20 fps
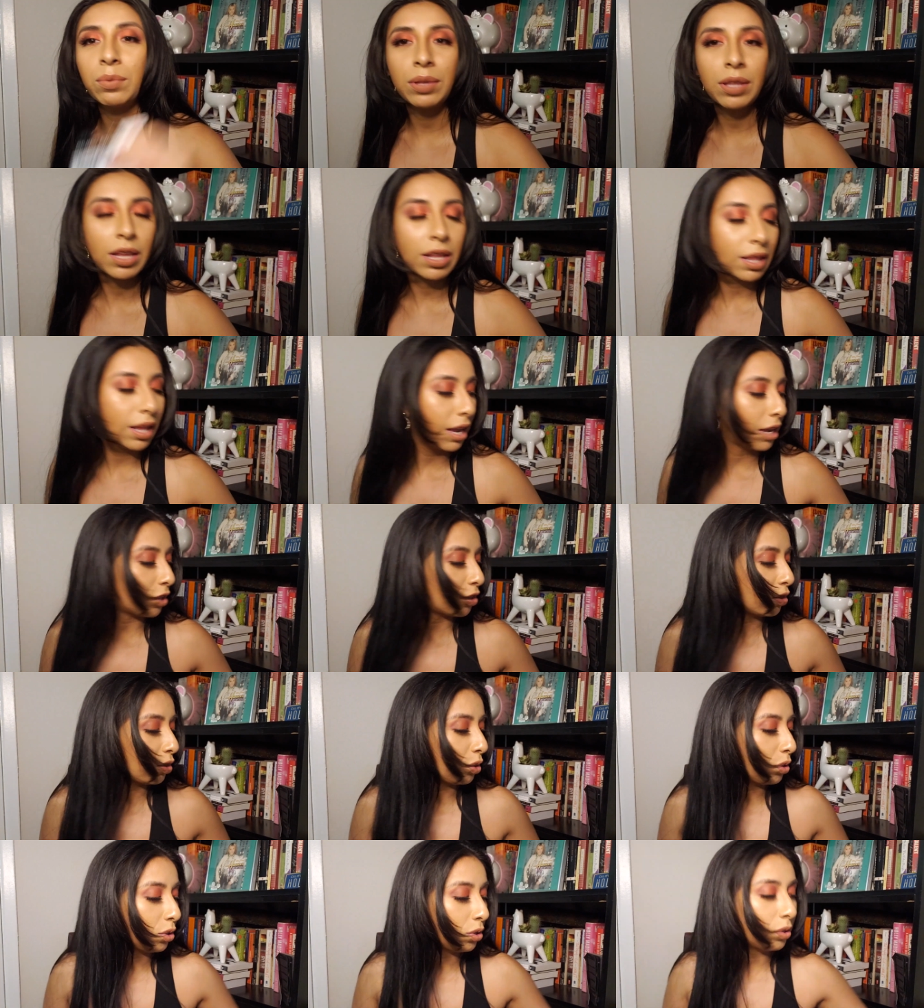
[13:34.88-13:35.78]
within like
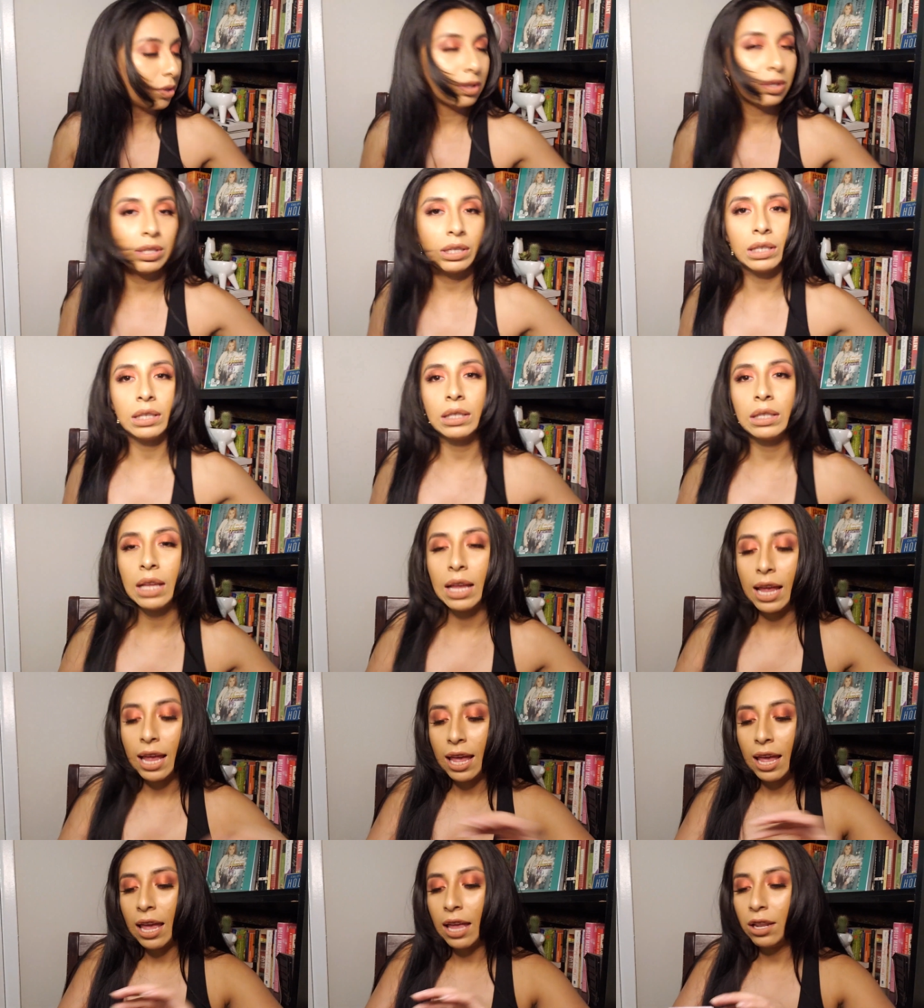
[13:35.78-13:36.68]
2 uses.
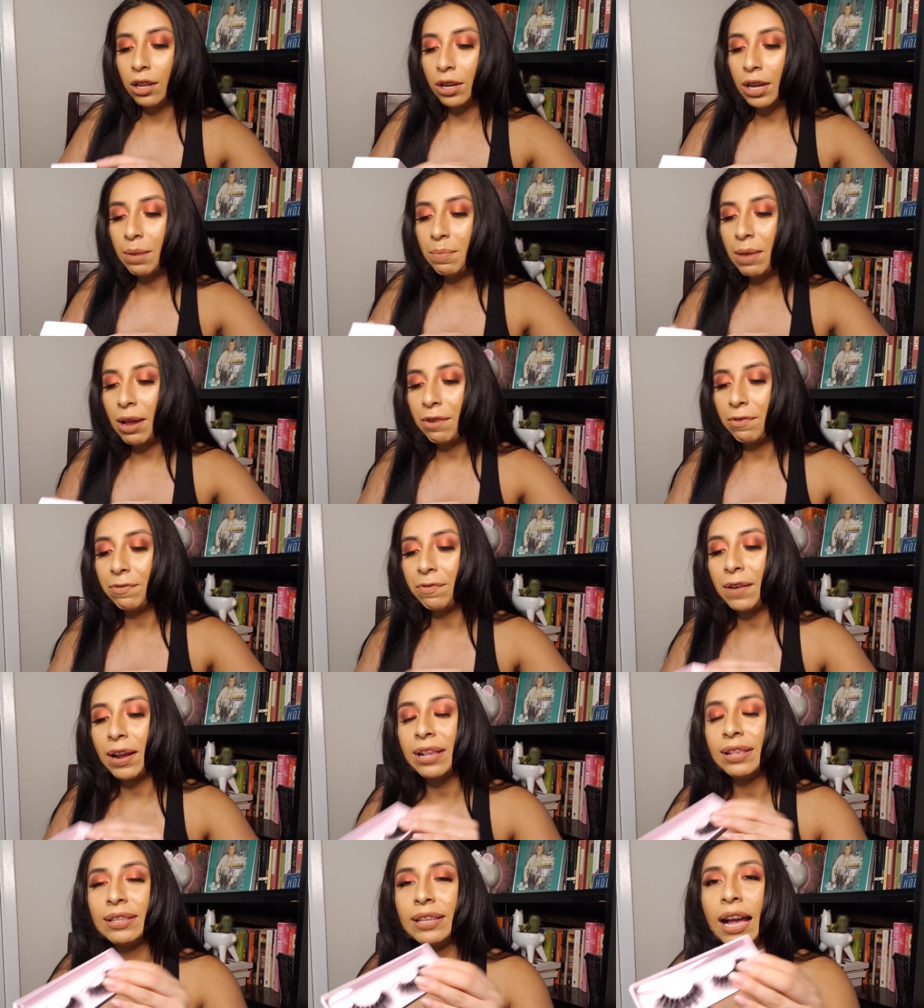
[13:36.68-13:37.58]
And look at my
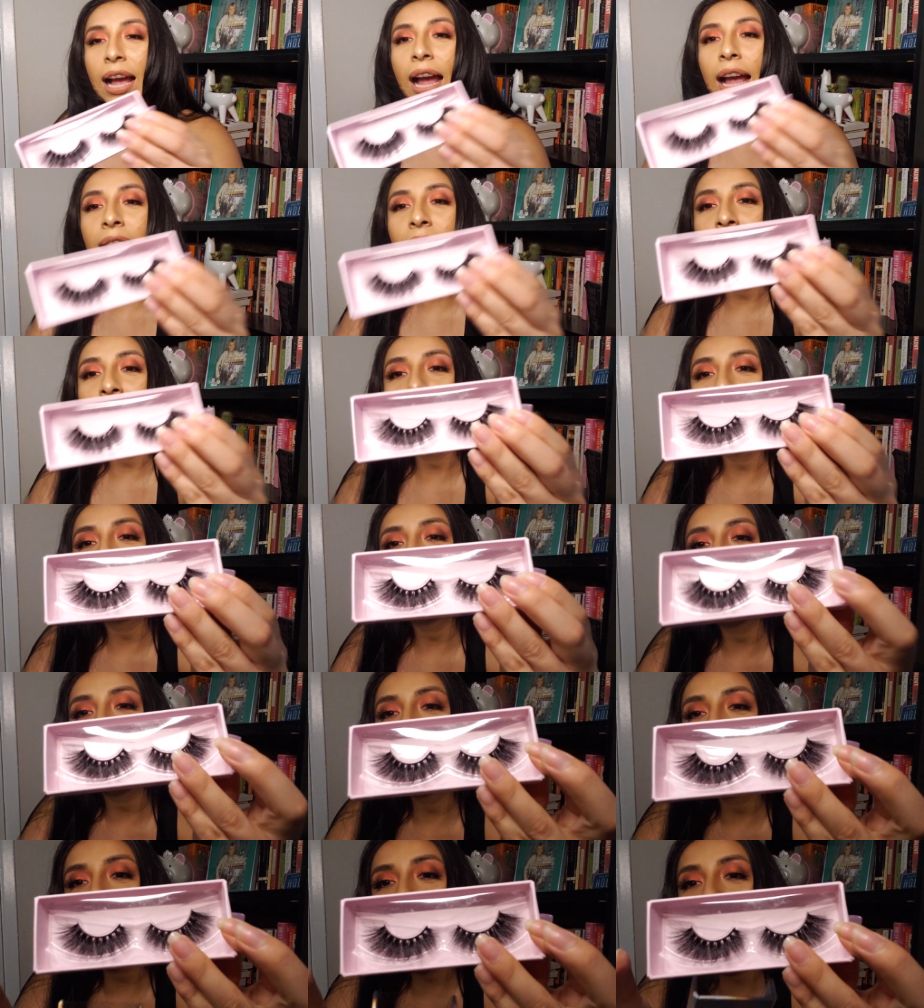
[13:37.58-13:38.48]
friend's
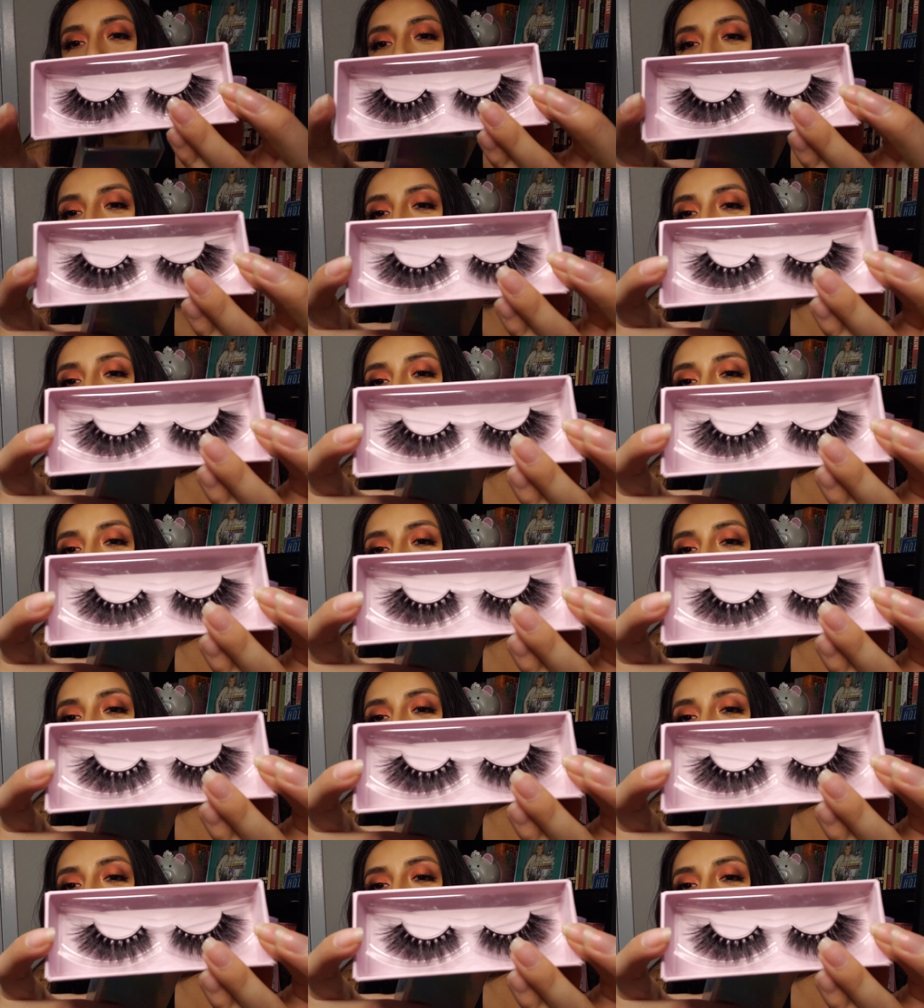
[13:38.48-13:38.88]
eyelashes band.